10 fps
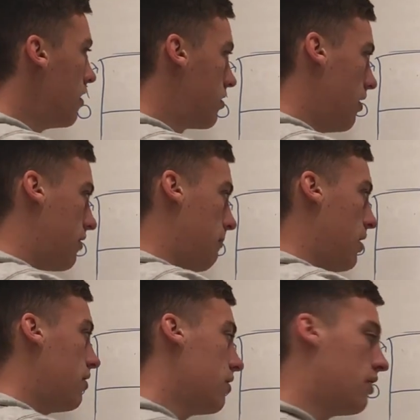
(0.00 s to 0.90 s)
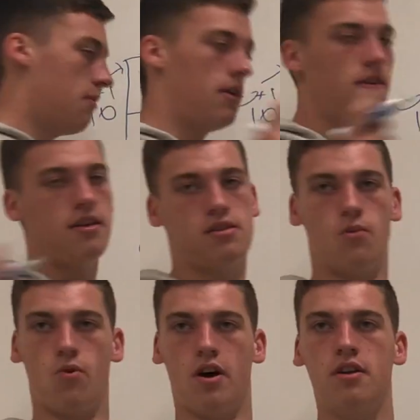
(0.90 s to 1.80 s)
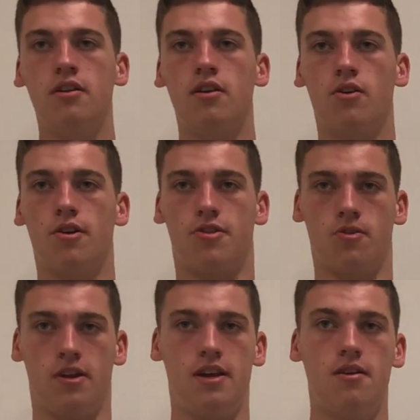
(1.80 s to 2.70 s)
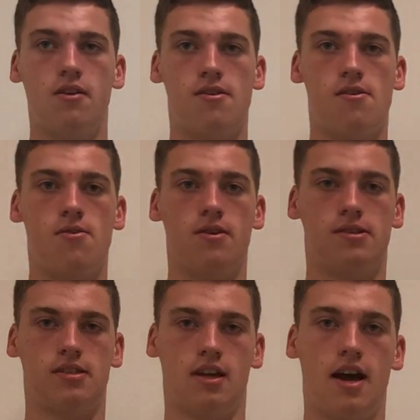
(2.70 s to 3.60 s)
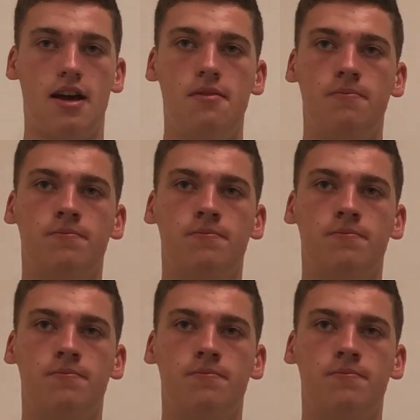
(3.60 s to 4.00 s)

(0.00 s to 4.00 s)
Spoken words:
So if the middle hits a 1 or a 3 or a slide,